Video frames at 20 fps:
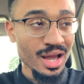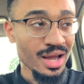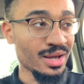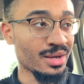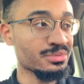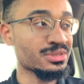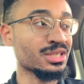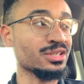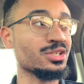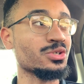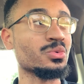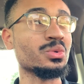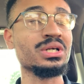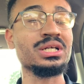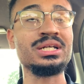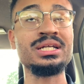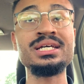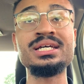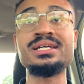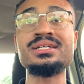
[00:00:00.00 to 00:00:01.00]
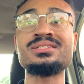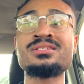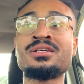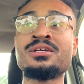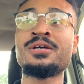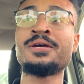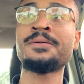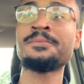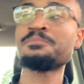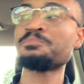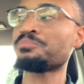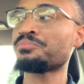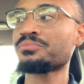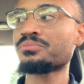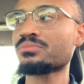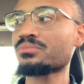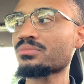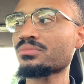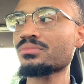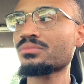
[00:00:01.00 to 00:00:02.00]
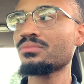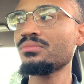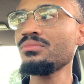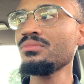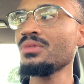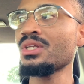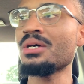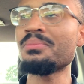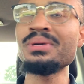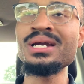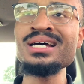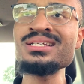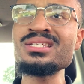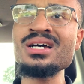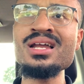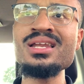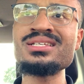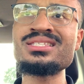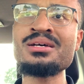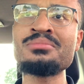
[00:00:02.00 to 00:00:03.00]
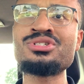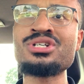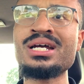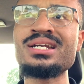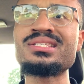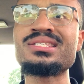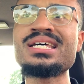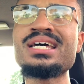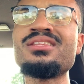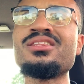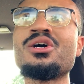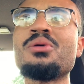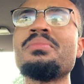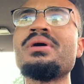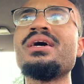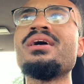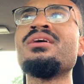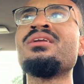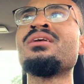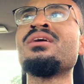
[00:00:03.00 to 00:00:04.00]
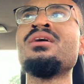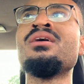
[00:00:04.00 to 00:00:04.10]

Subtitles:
I'm telling you what it is. But that's all I'm trying to say, though, man.